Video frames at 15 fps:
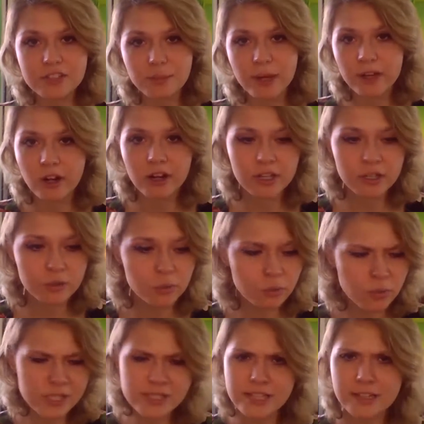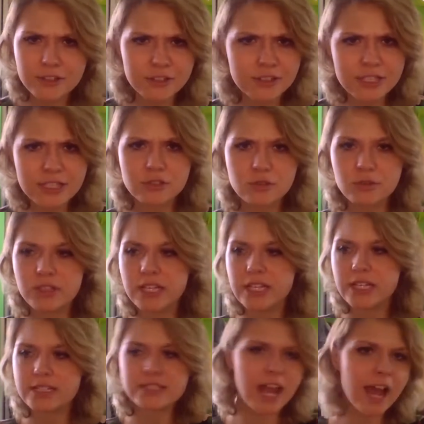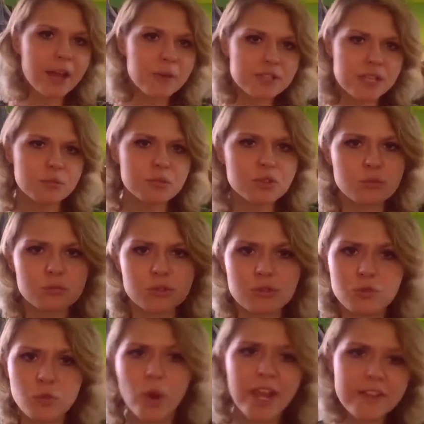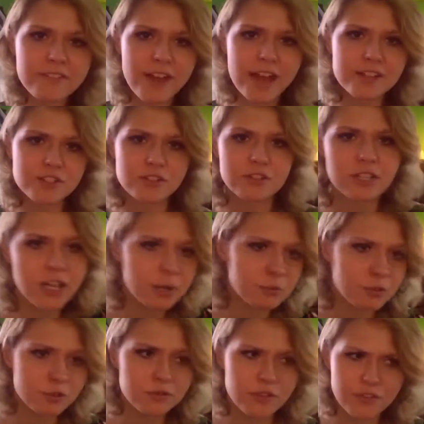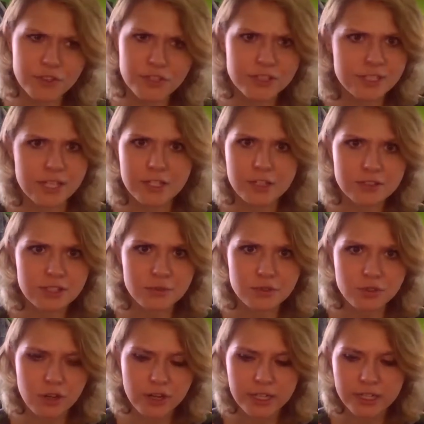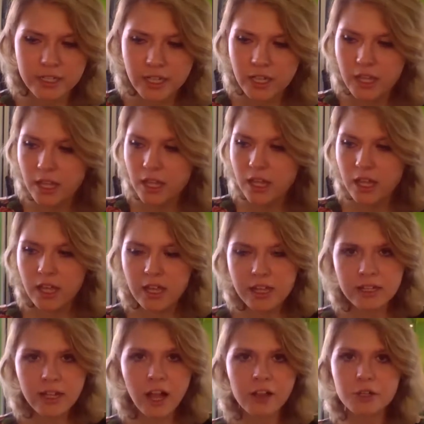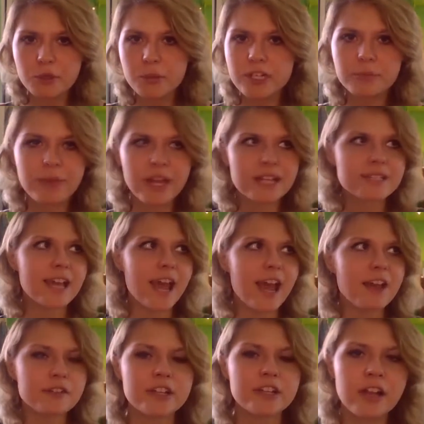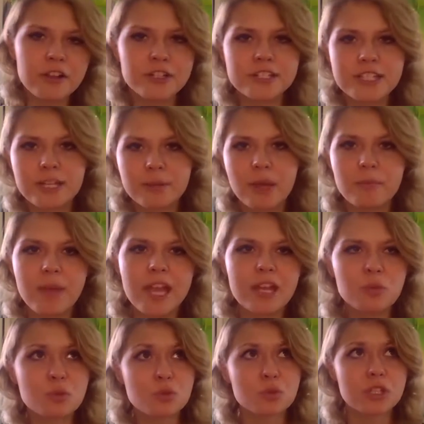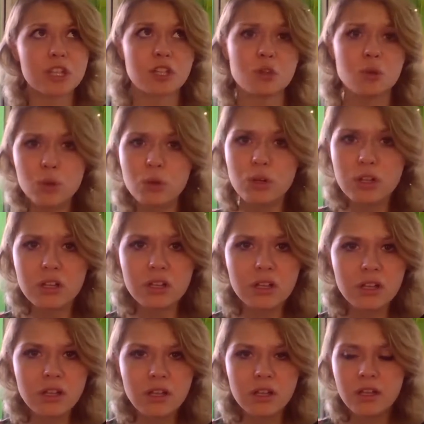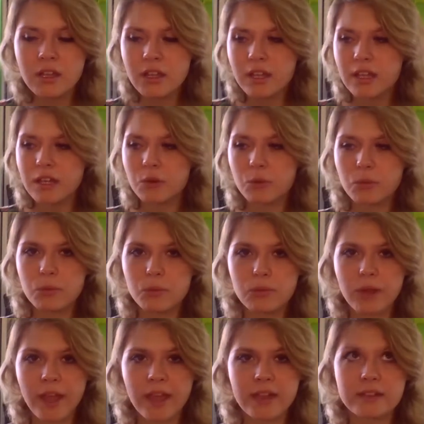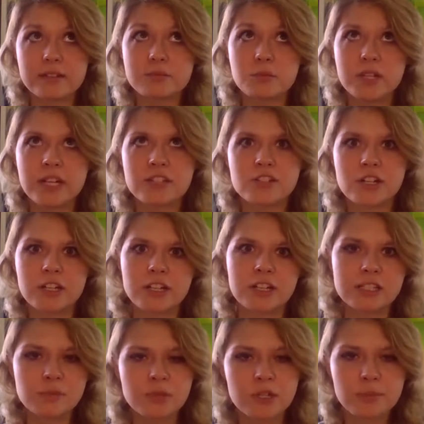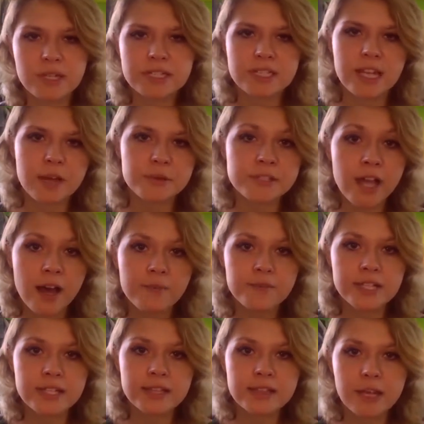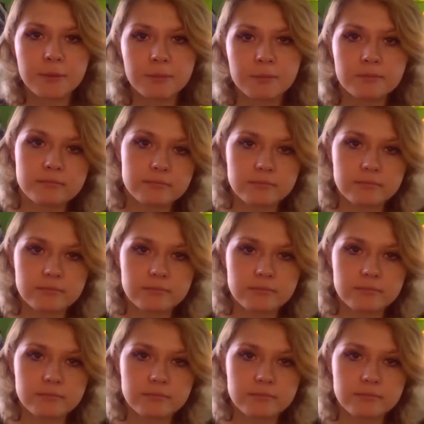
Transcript: else about art. Once I learned these 3 things, I was able to improve way faster than I improved the first 10 years I was drawing. Color wheel meant every color scheme I made was really cool. And when I started experimenting, I was confident that